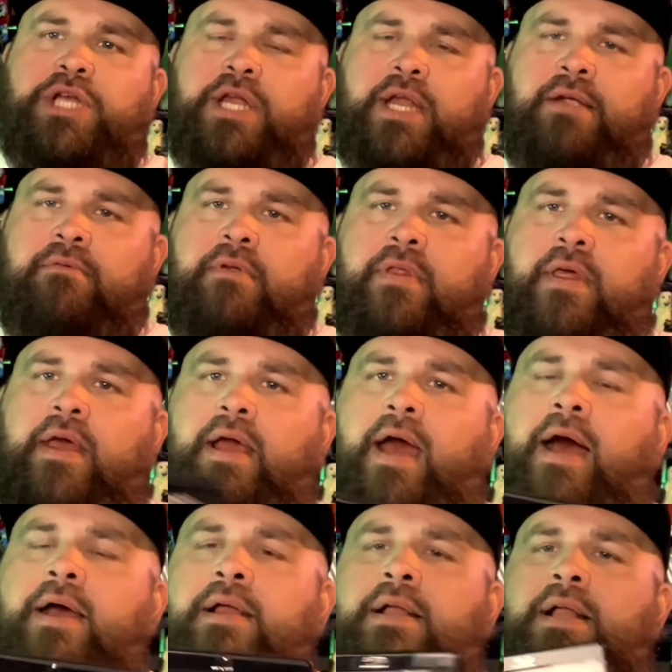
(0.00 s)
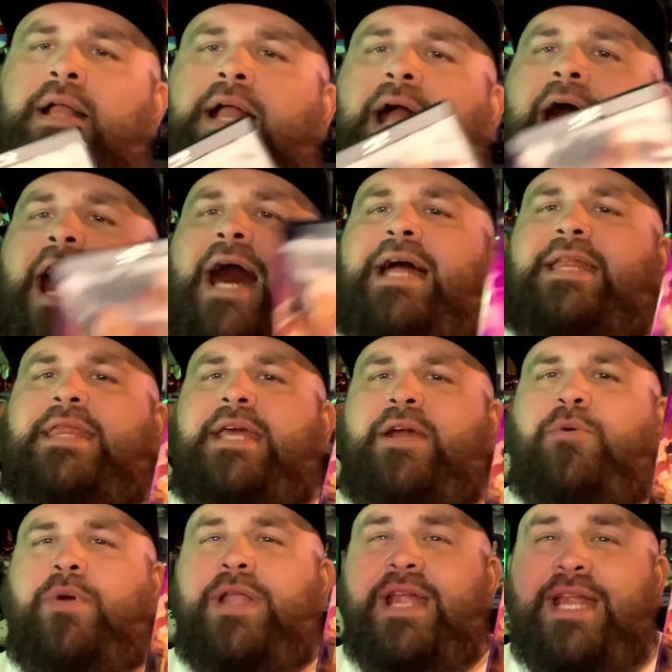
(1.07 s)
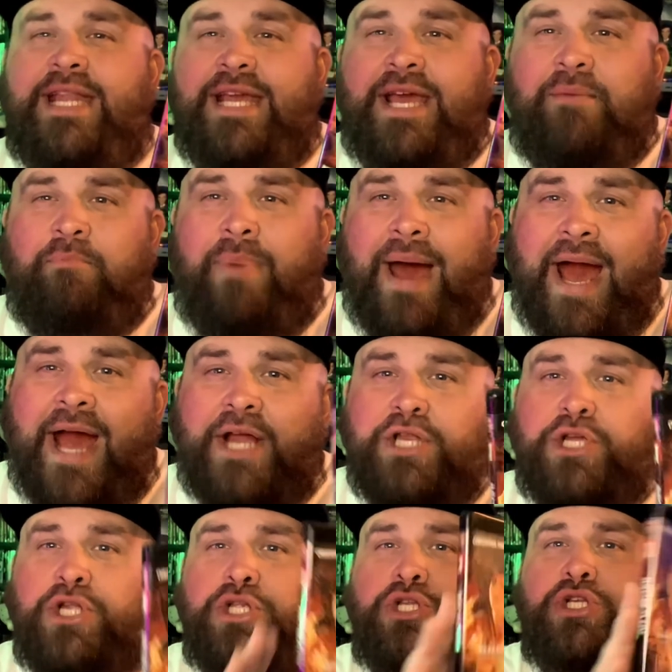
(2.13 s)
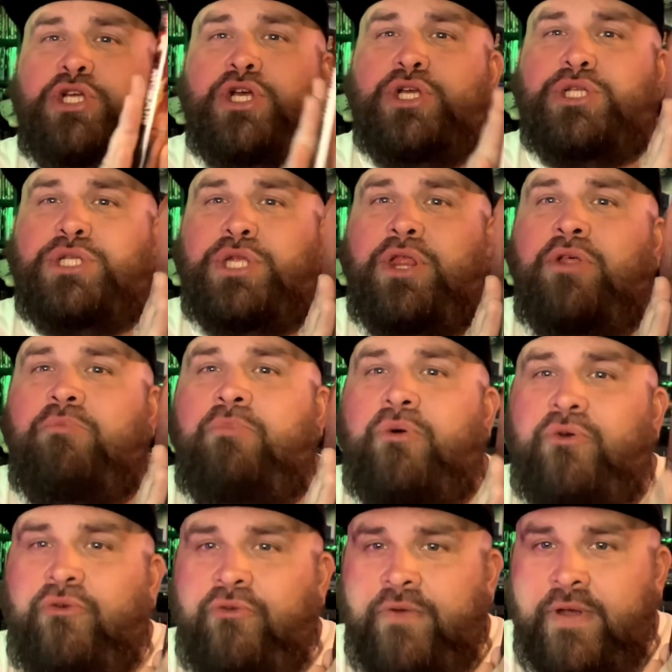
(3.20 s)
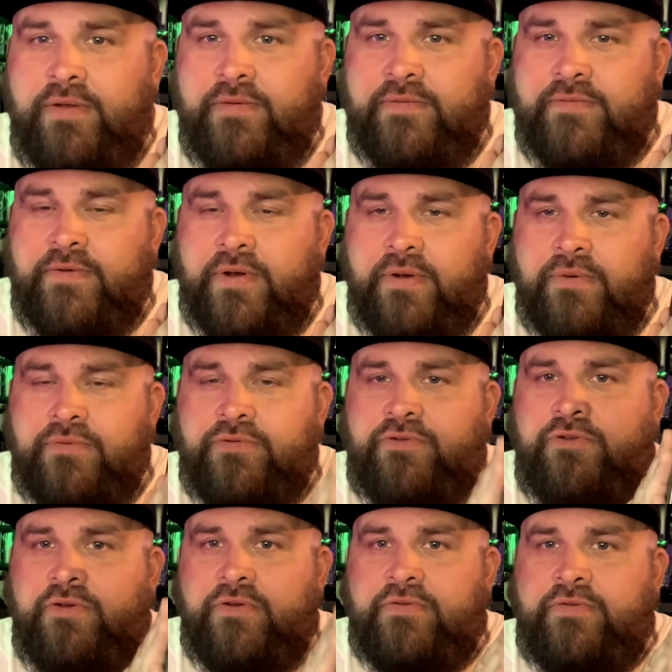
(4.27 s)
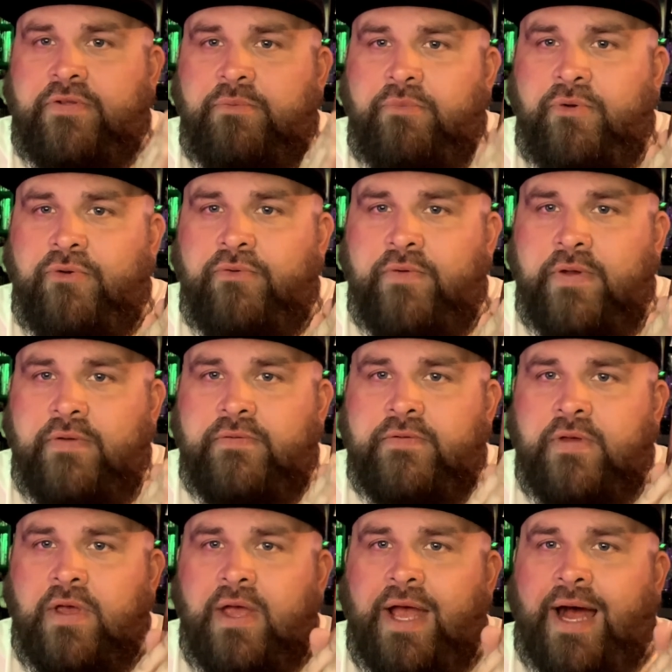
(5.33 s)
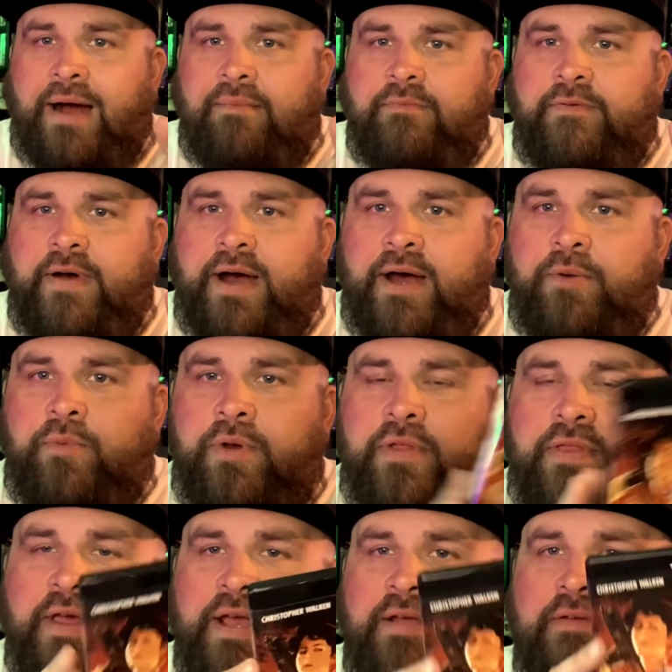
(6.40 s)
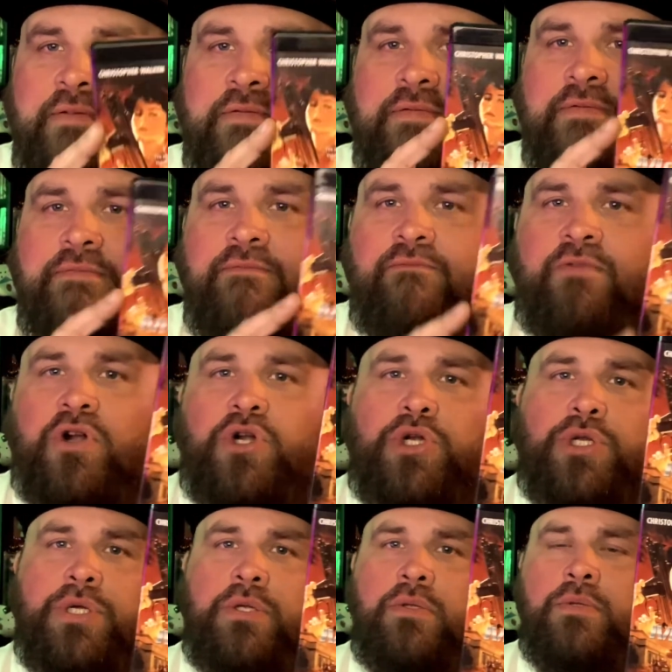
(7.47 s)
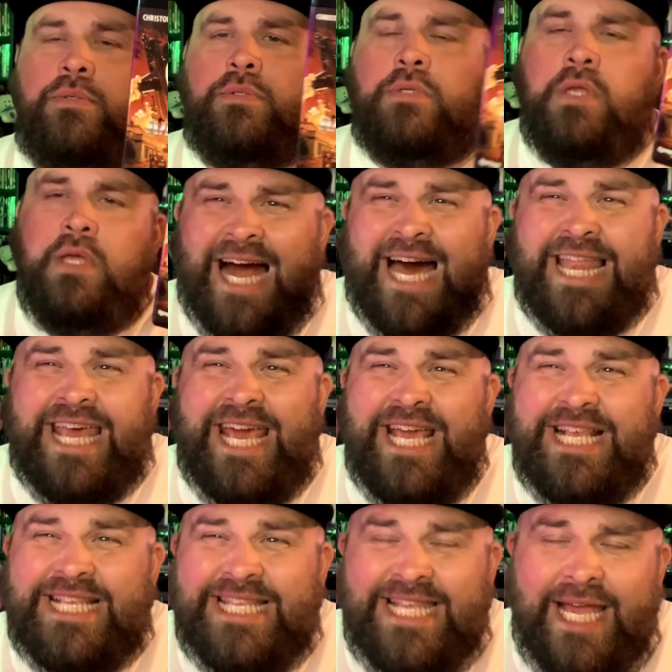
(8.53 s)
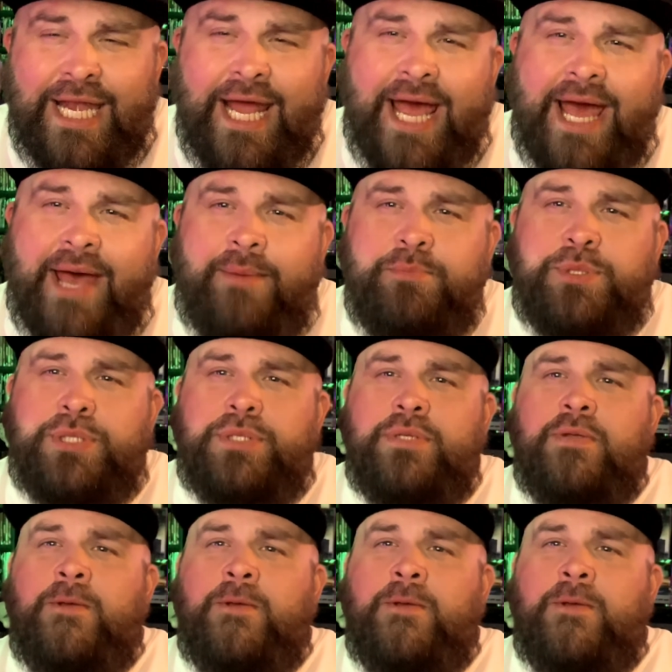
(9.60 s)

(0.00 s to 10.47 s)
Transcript: and everything. I I think we need to get back to just the movies, folks. Just the movies. I'm fine with these versions. I think Synapse,